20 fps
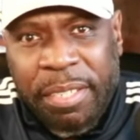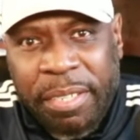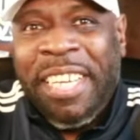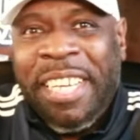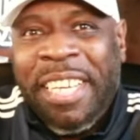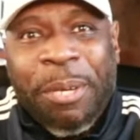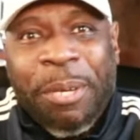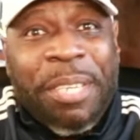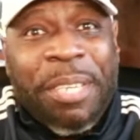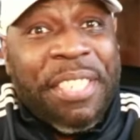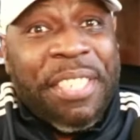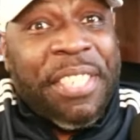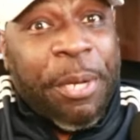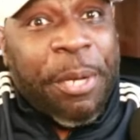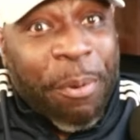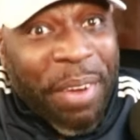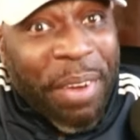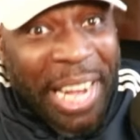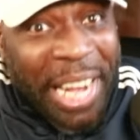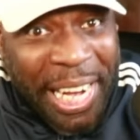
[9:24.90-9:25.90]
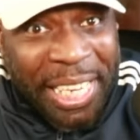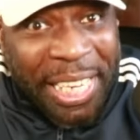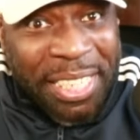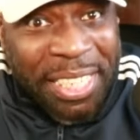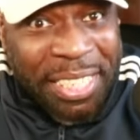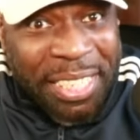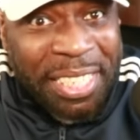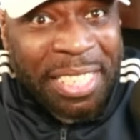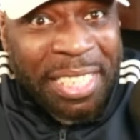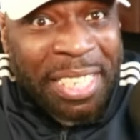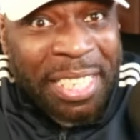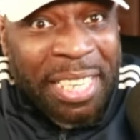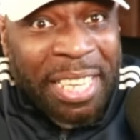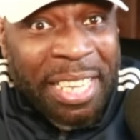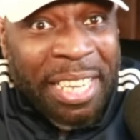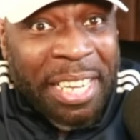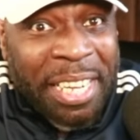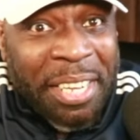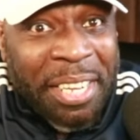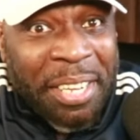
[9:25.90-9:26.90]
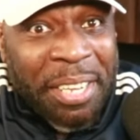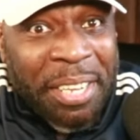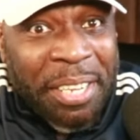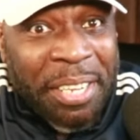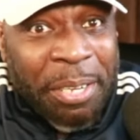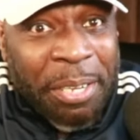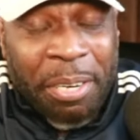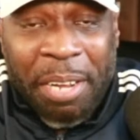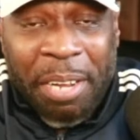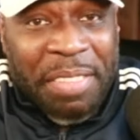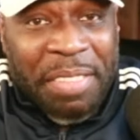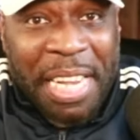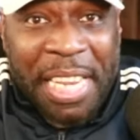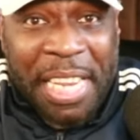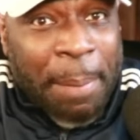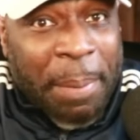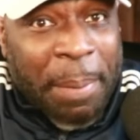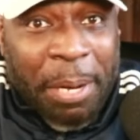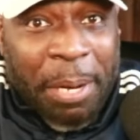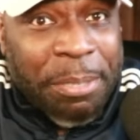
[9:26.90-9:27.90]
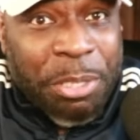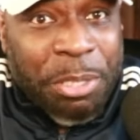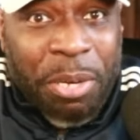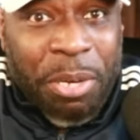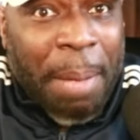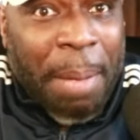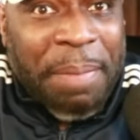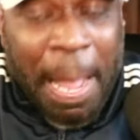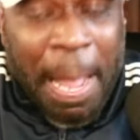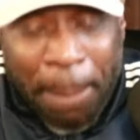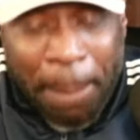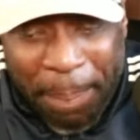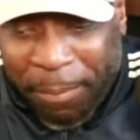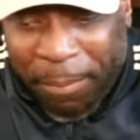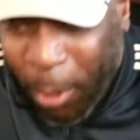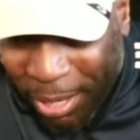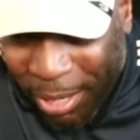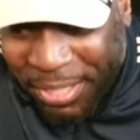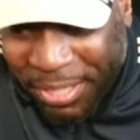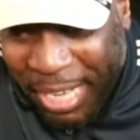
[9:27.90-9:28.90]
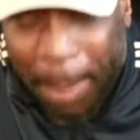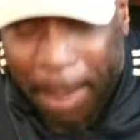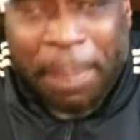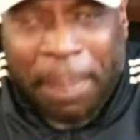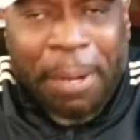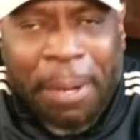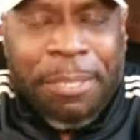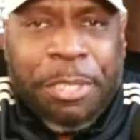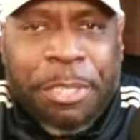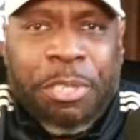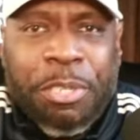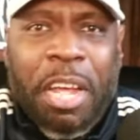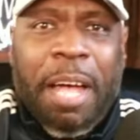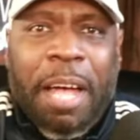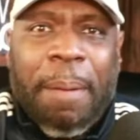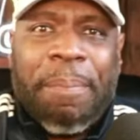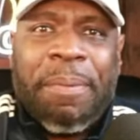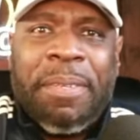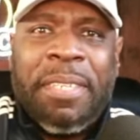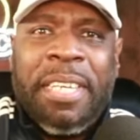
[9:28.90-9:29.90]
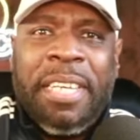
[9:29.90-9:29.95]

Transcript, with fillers: You disagree? You don't think they built Trump? They of course they built Trump.